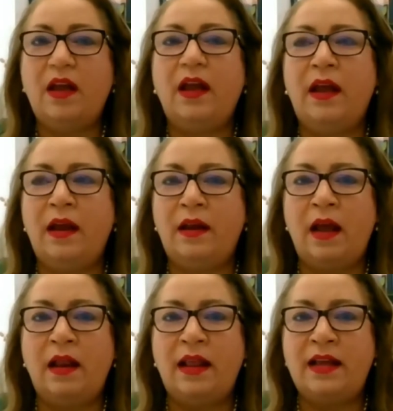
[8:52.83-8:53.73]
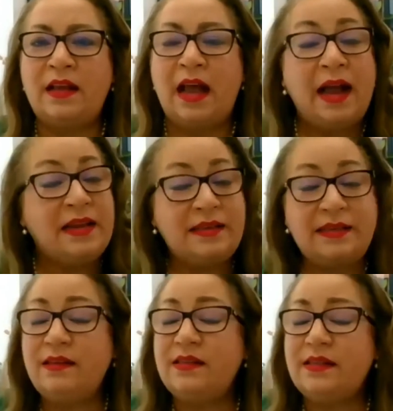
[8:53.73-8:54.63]
and I
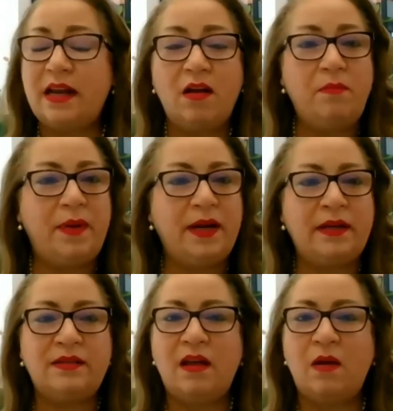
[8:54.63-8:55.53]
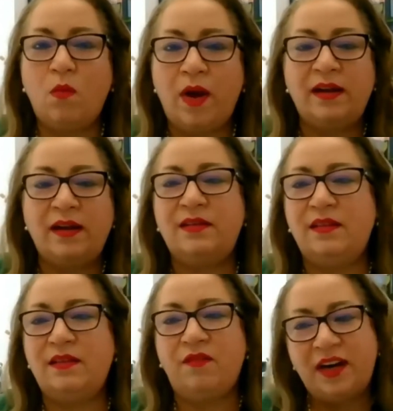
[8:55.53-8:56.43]
still see companies that wait until
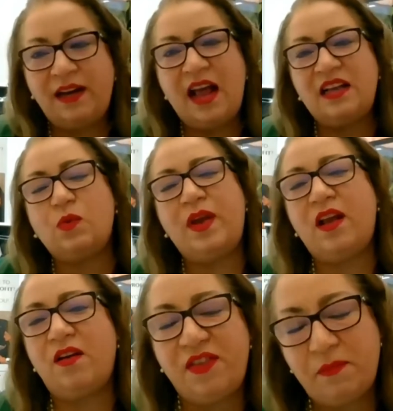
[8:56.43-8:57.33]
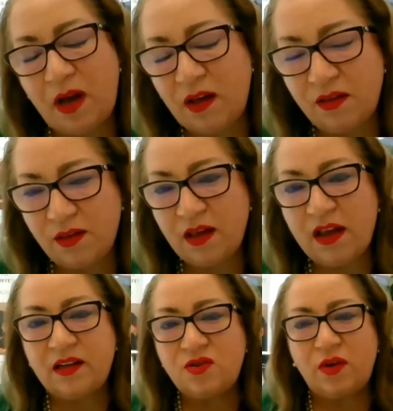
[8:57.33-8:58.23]
the very last week of the month
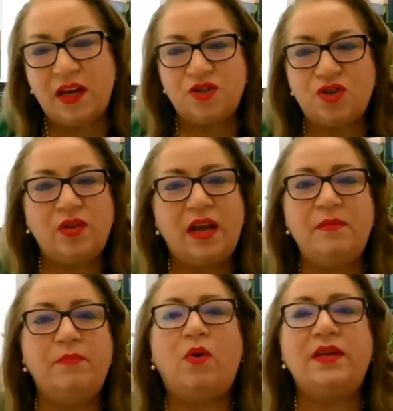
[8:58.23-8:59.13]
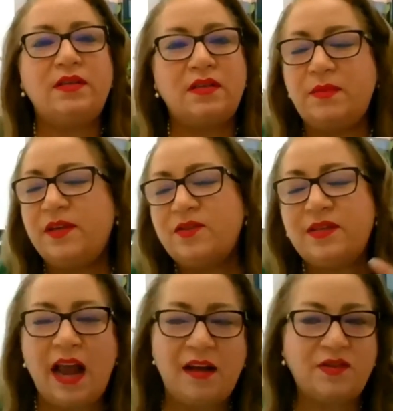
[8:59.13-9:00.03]
to issue the invoices, because they
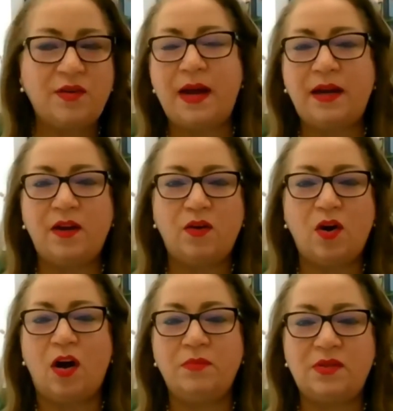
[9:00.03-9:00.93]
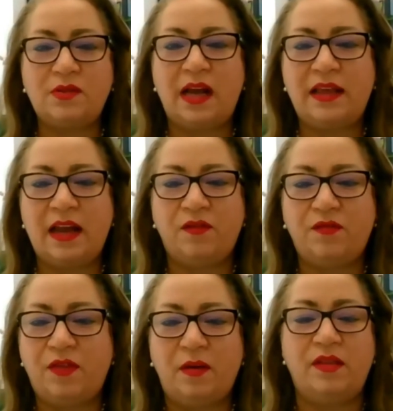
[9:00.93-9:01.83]
have somebody who comes at the end of
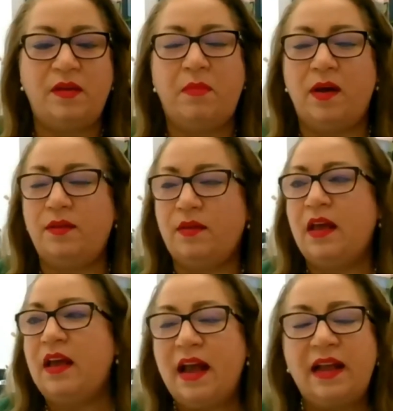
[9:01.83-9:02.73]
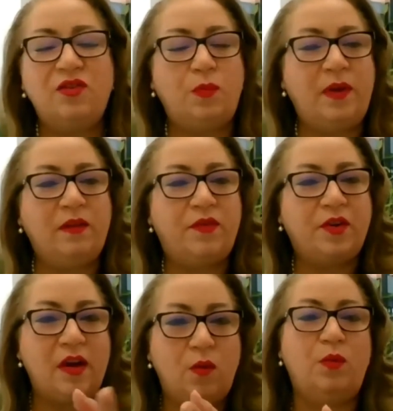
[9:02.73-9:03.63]
the month and to bill for
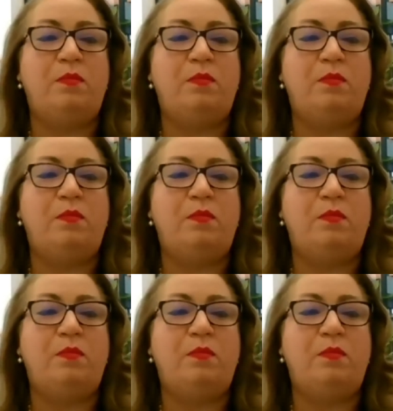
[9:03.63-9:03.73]
the whole